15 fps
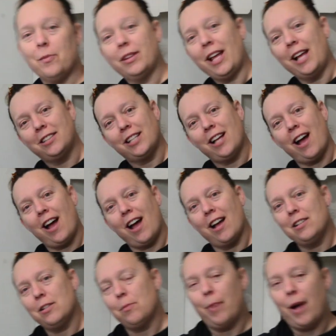Thanks
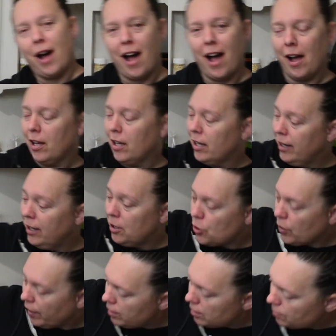guys. Bye. Gonna
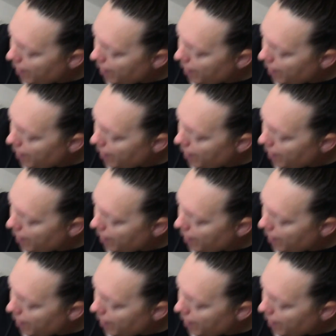enjoy this